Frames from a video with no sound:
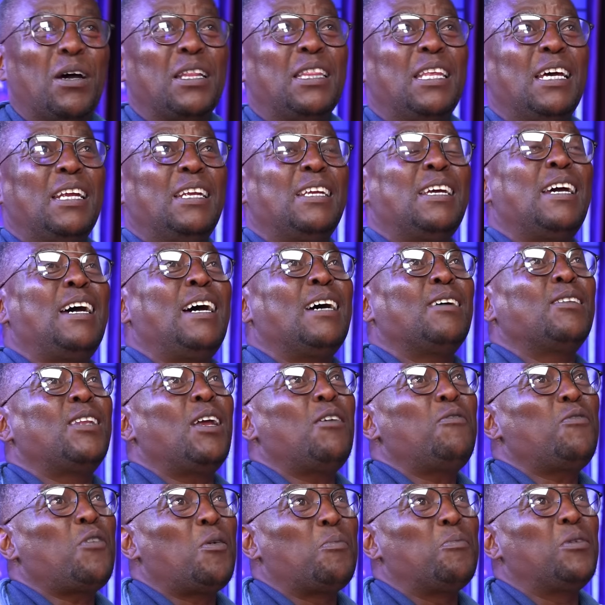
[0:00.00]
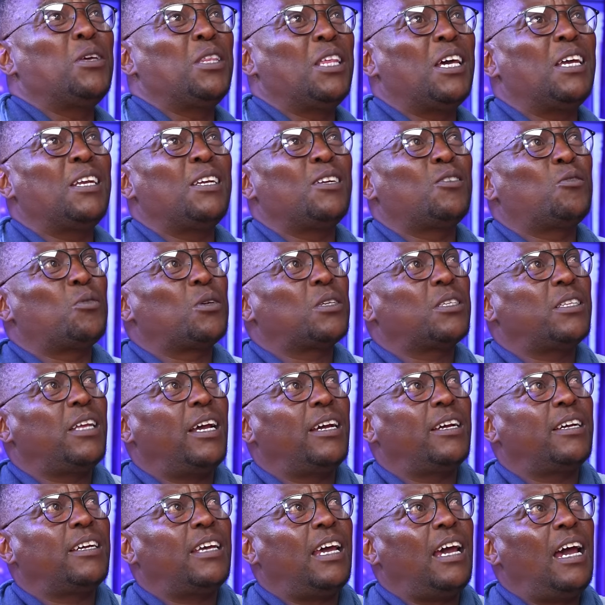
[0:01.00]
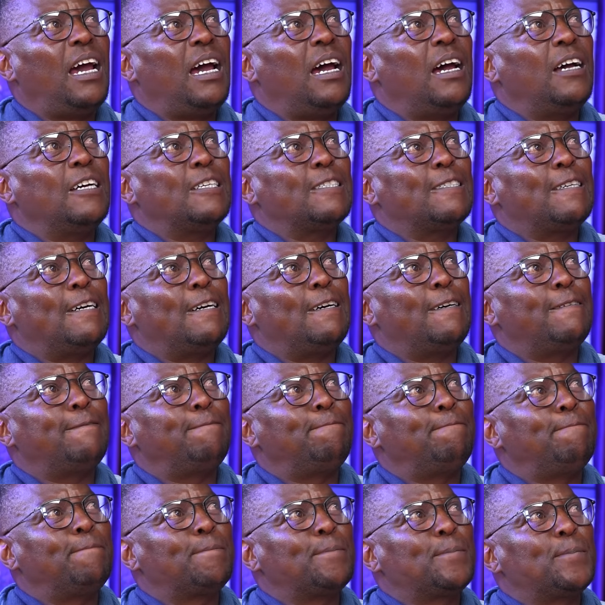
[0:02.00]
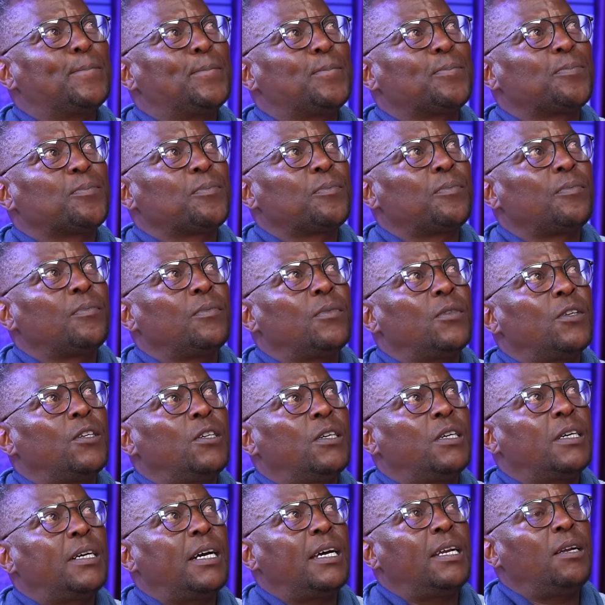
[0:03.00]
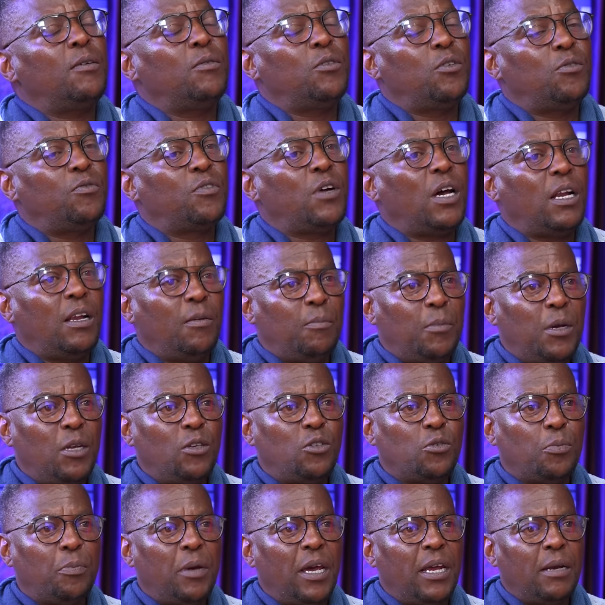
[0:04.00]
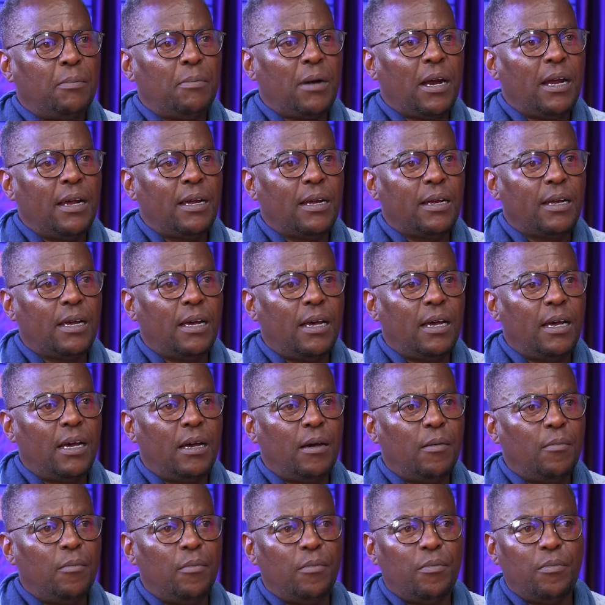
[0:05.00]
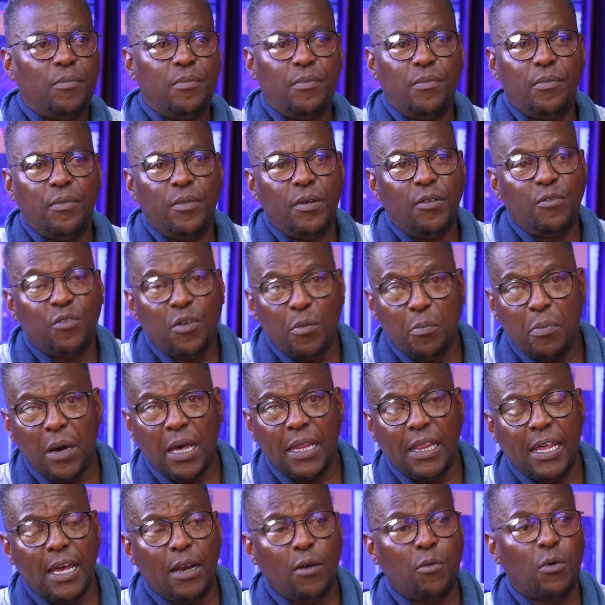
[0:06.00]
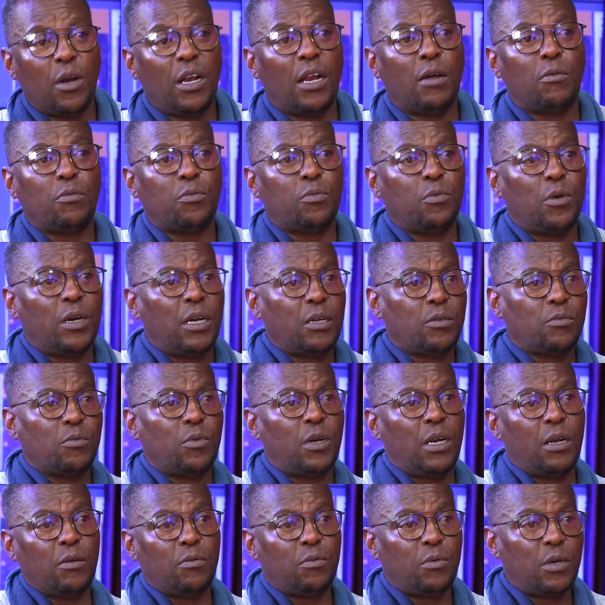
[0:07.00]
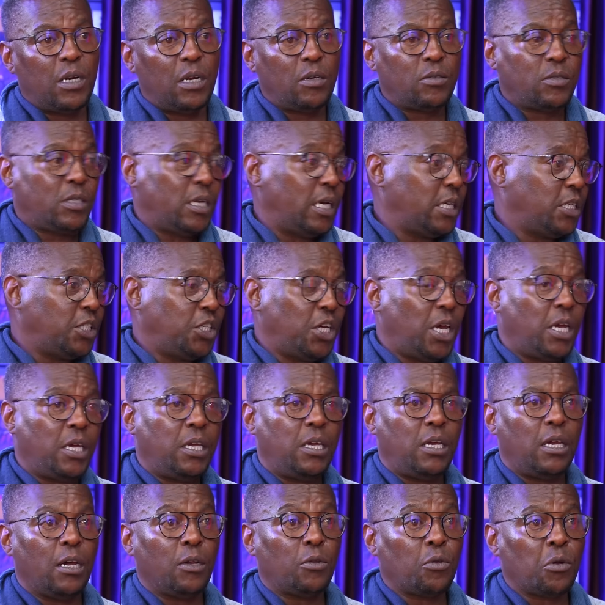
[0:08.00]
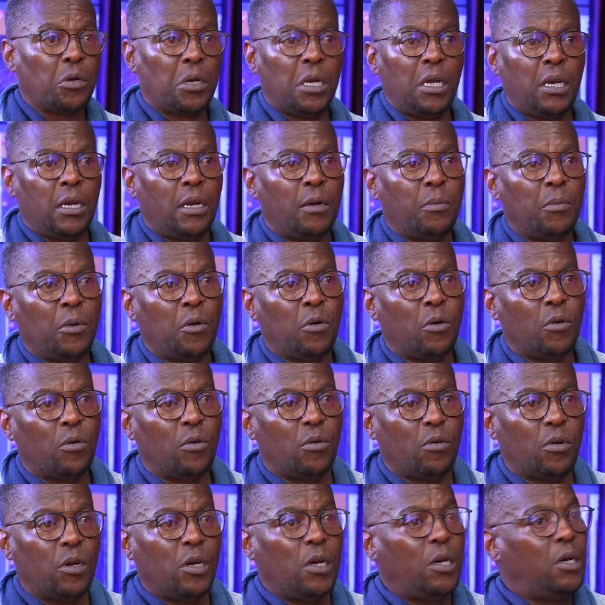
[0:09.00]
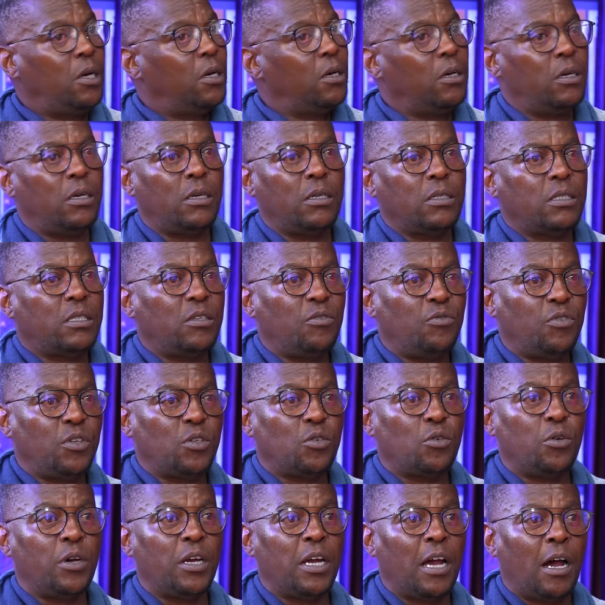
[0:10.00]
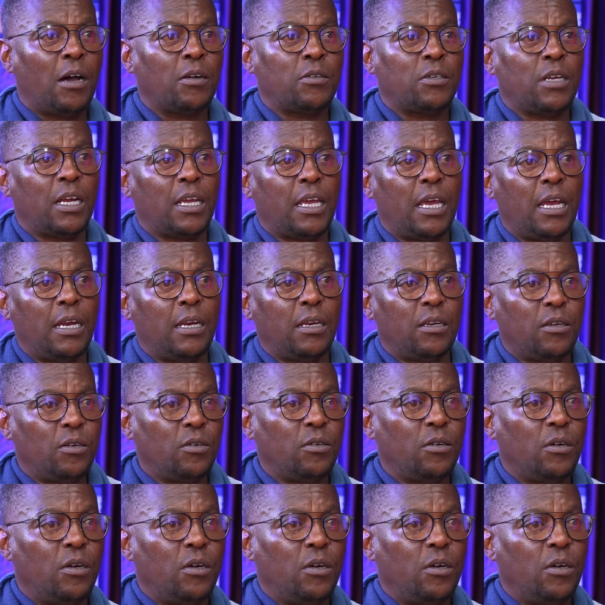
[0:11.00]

But then, yeah, enough for me. Then it was like, you've kind of made your bed, bruh. Even by then, when I was like shaky, I thought, hey, let me go and look. CV is going out again, you know.